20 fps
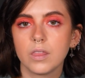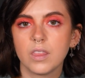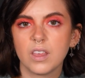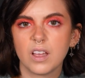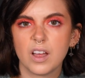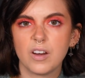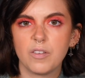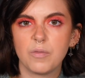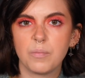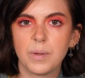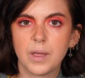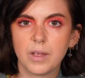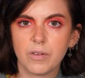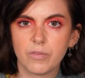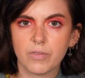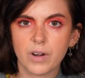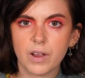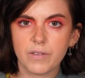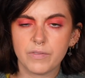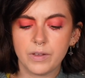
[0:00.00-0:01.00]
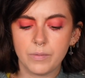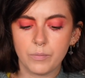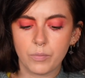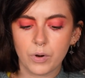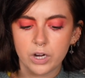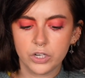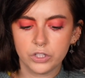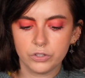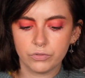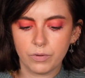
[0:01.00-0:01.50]
the kind of big fluffy
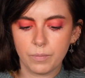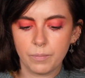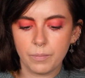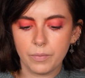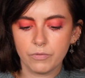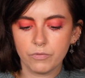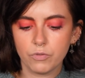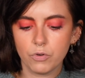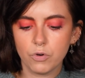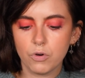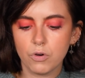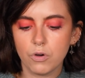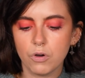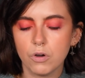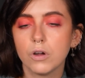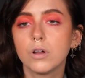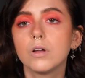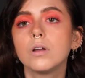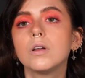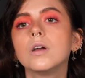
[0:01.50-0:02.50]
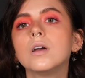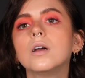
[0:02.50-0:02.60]
brush from before